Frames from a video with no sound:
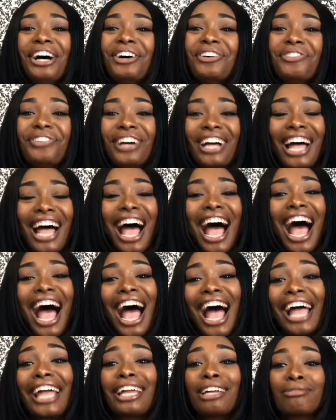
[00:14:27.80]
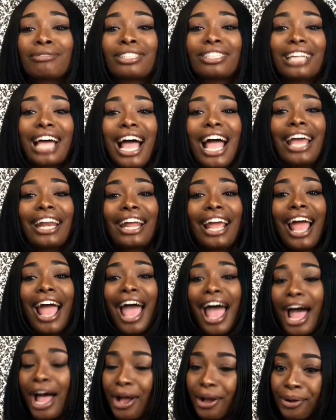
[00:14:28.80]
But I am signing
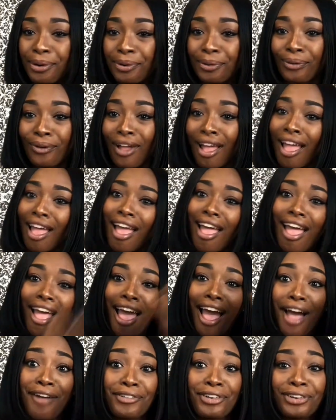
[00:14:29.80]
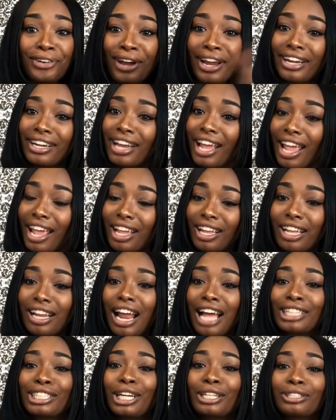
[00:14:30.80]
out. Have a great day, and
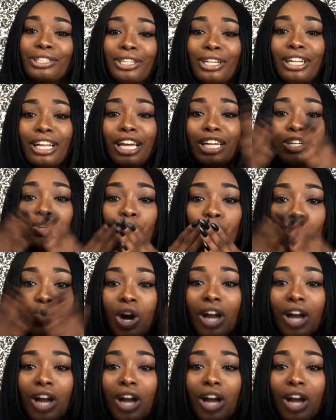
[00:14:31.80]
I'll talk to you later.